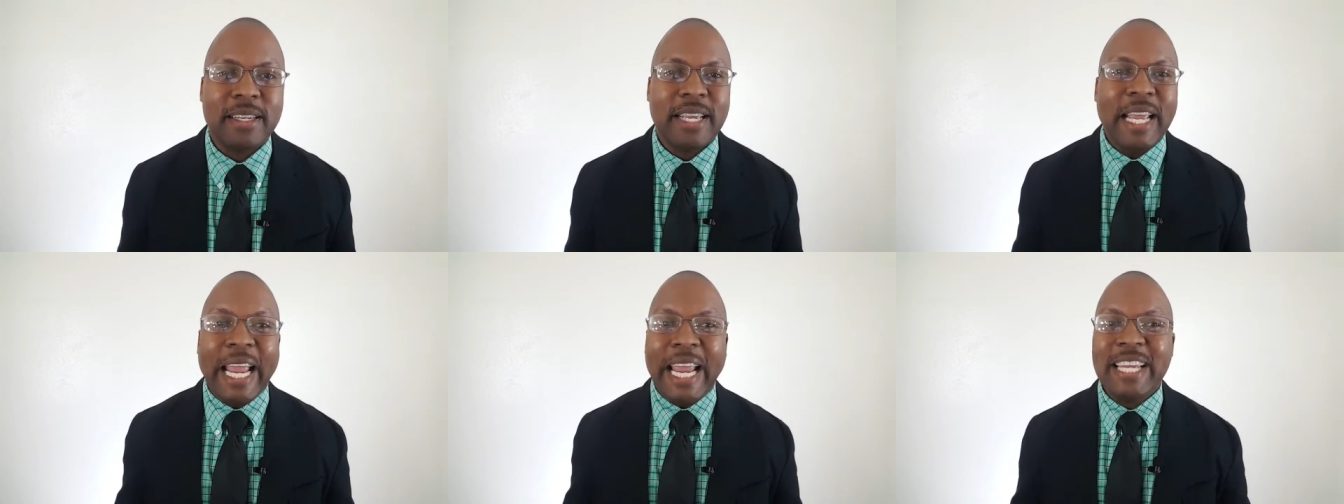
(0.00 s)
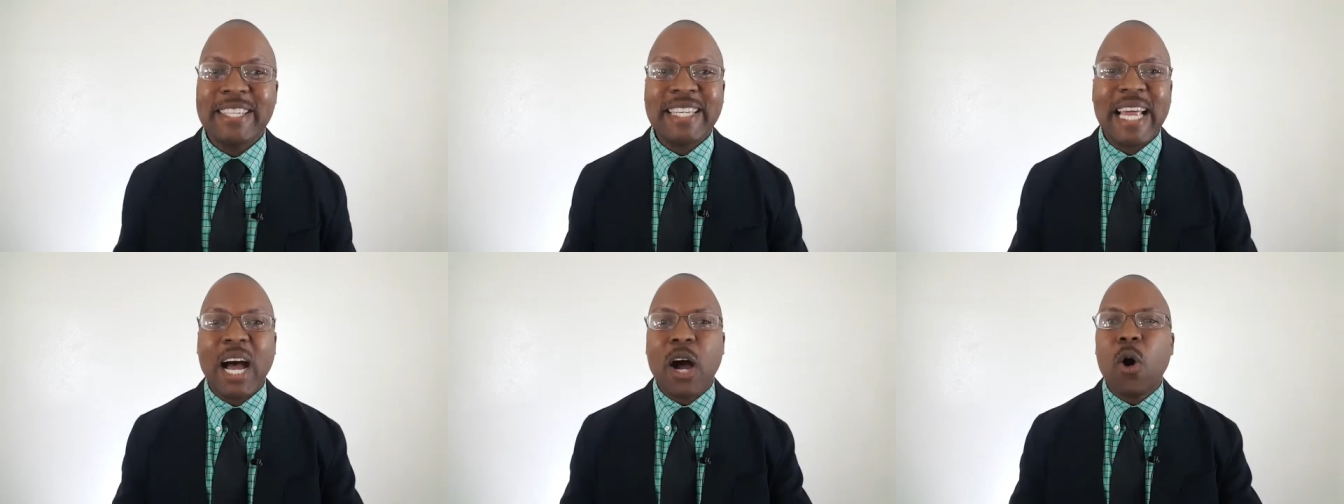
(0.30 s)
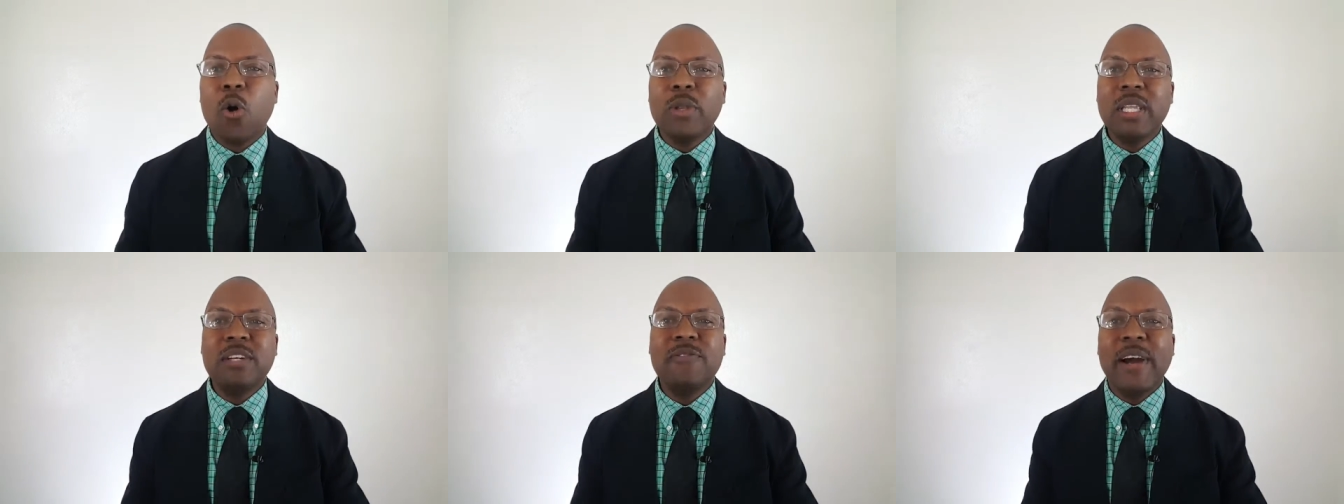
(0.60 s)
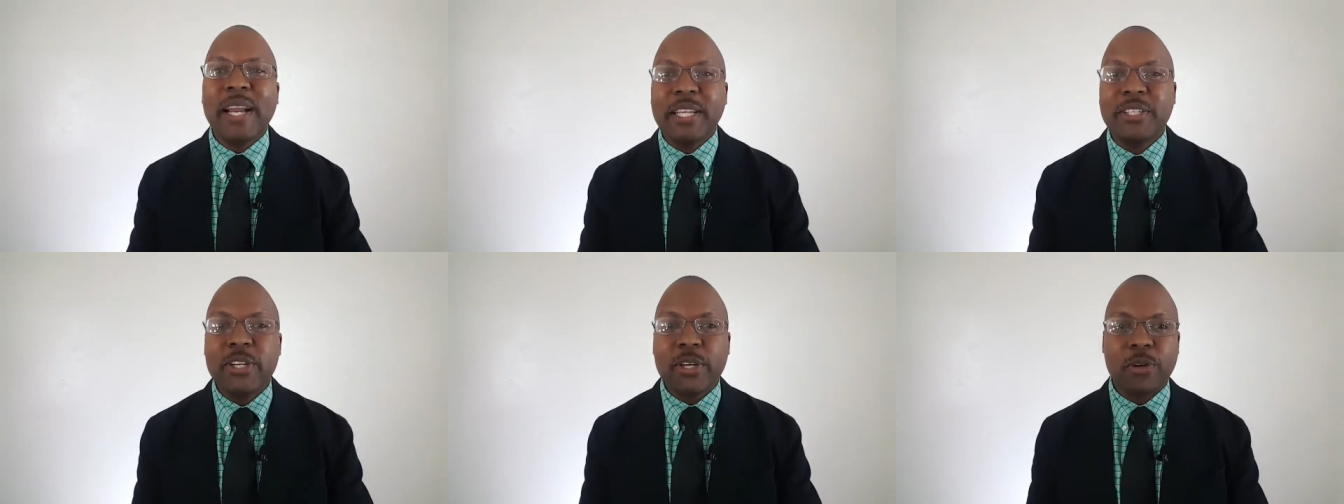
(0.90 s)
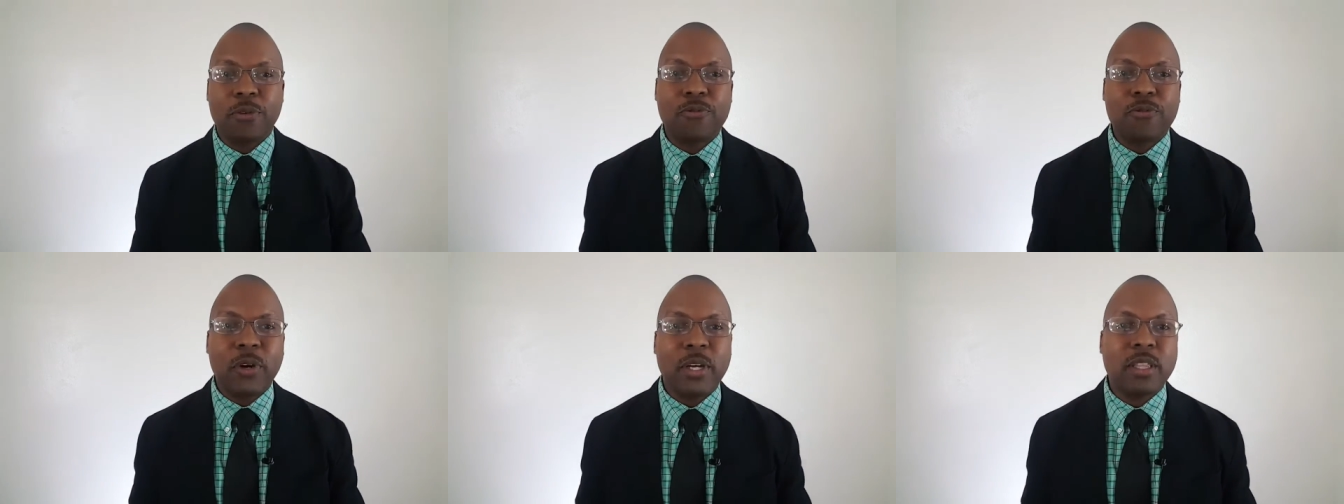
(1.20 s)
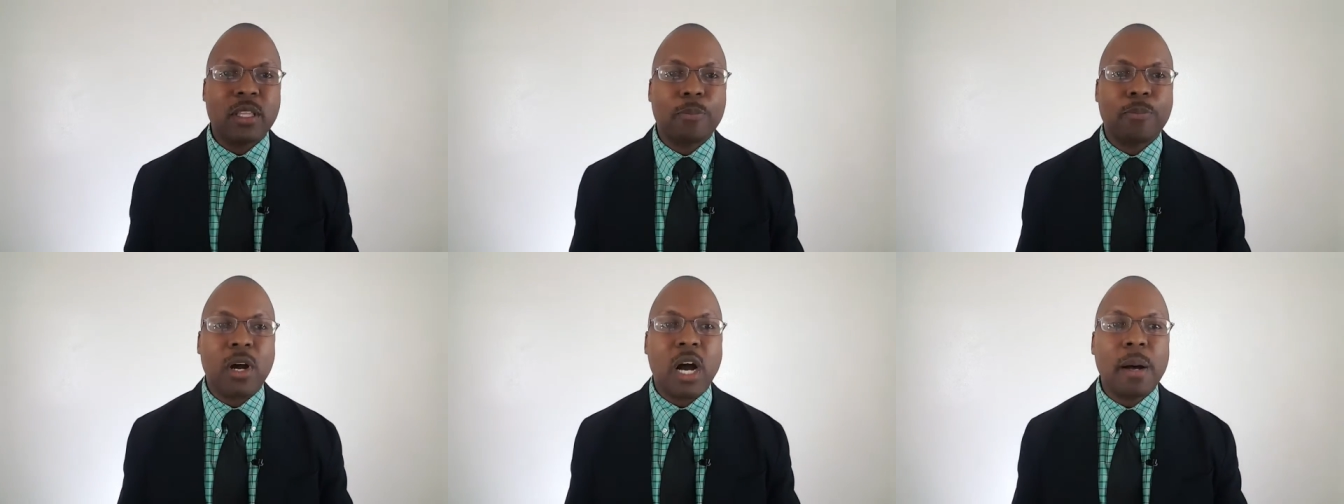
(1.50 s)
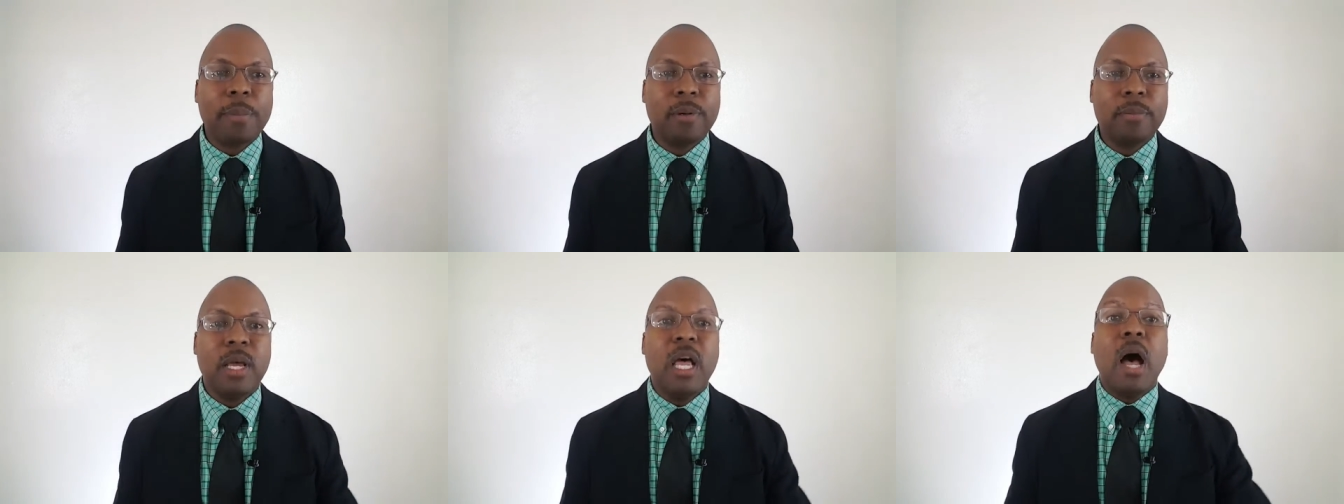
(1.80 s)
He's not only ready to confront the
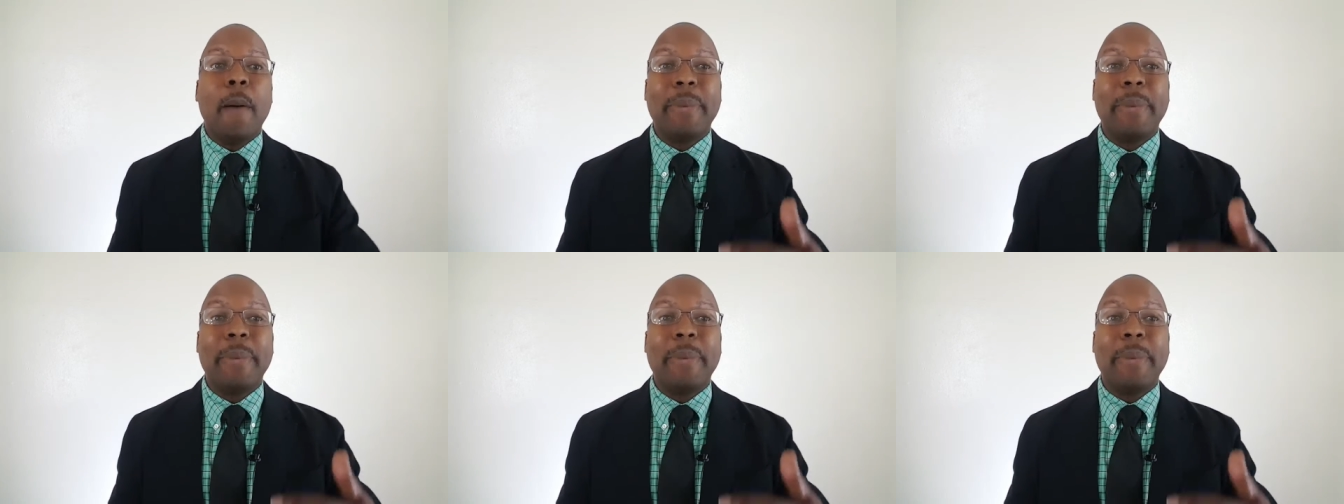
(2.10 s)
problem,